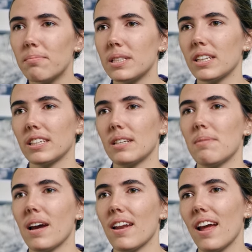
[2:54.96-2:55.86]
particularly
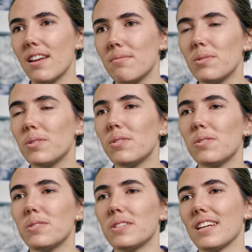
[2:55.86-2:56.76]
about
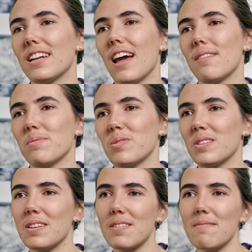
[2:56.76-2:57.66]
animals and animals
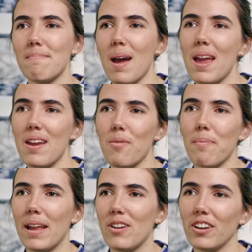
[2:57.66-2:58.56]
that may or may
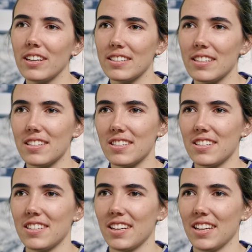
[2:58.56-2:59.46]
not exist
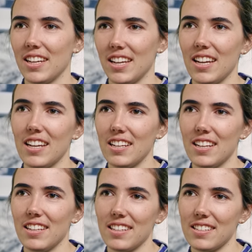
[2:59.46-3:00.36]
in
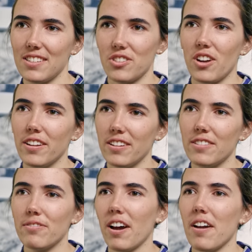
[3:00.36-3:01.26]
this Australian
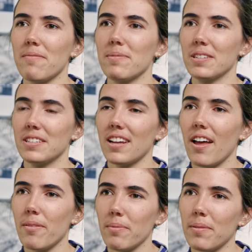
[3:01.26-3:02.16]
environment. At the
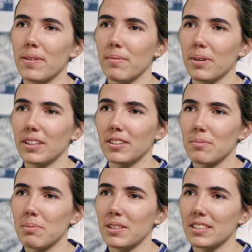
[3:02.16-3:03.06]
moment, I'm working on a
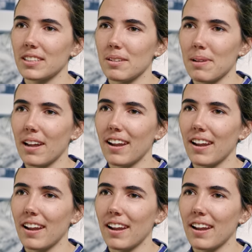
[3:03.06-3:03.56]
project about